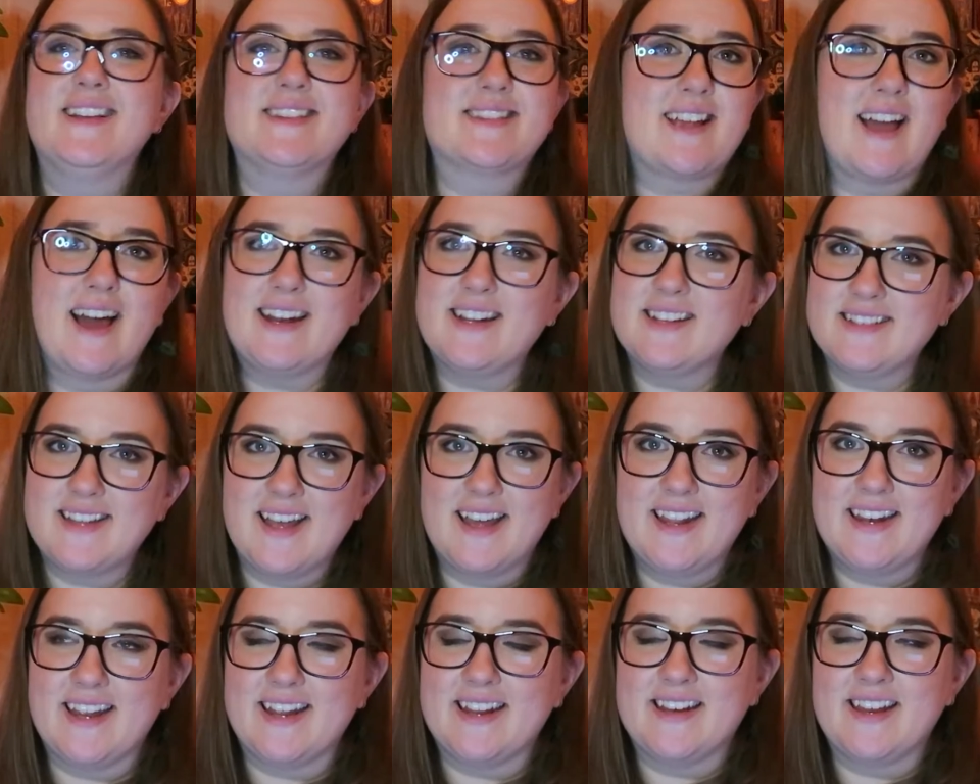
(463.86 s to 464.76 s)
It's got a
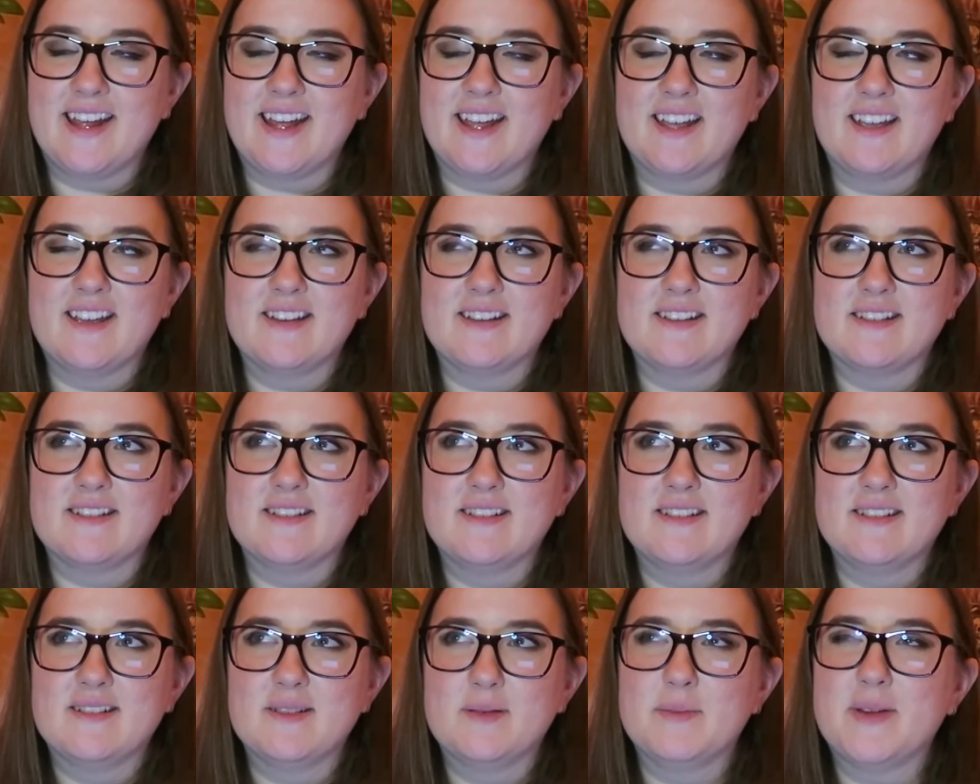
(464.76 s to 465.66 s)
sad ending,
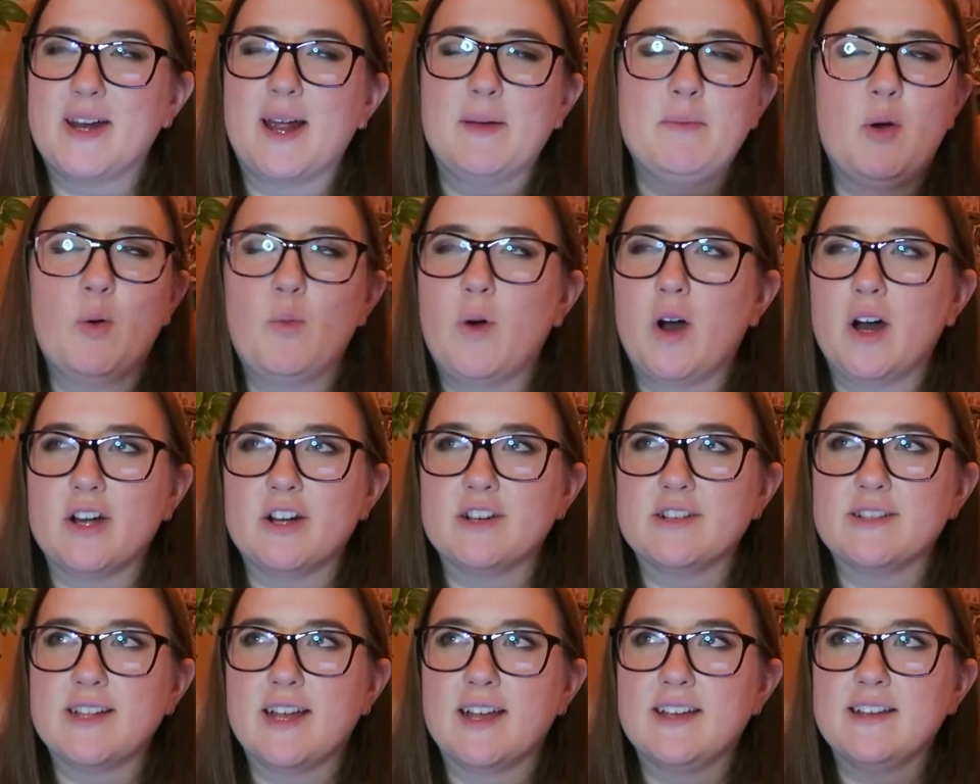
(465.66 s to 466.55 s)
but I'm a
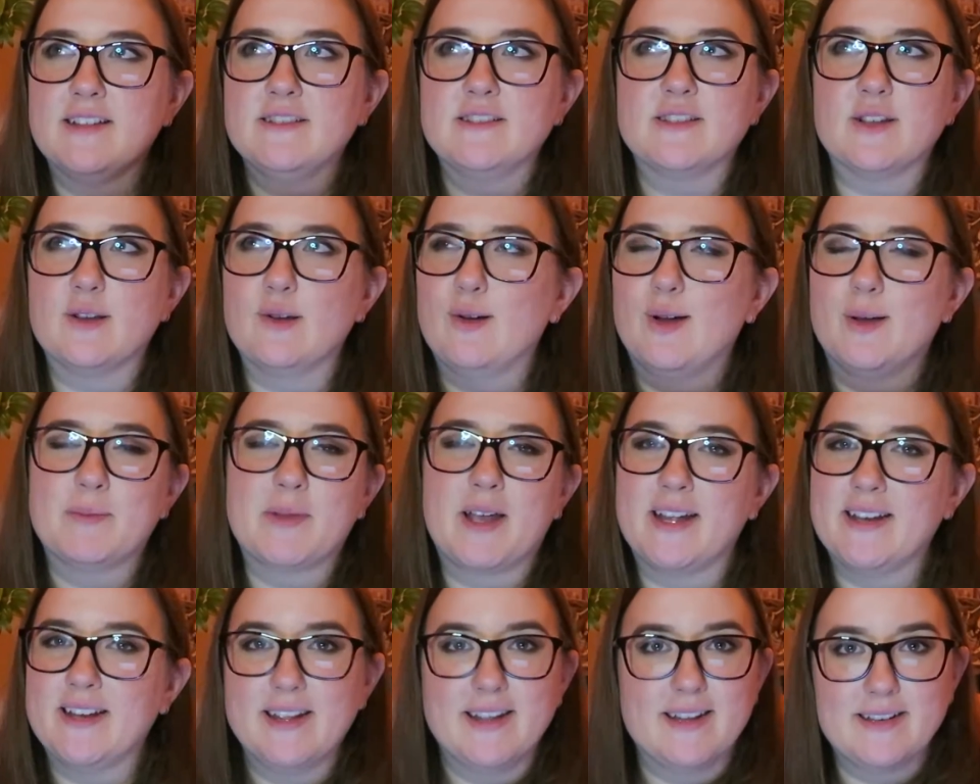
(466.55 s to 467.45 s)
water sign, so I'm
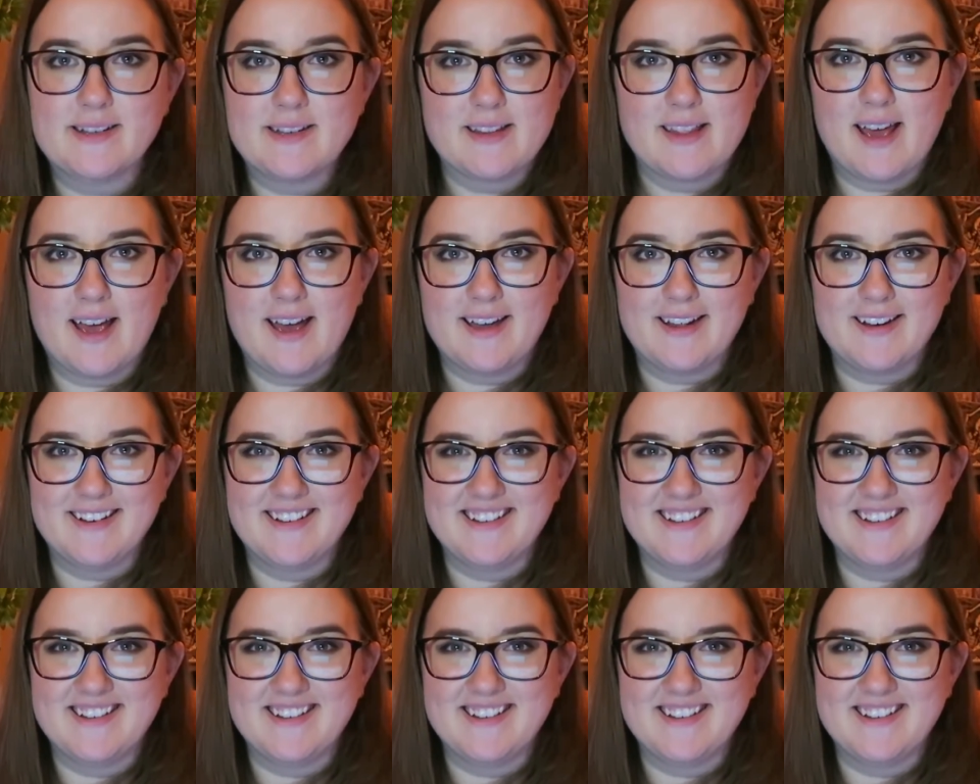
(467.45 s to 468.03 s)
kind of into that.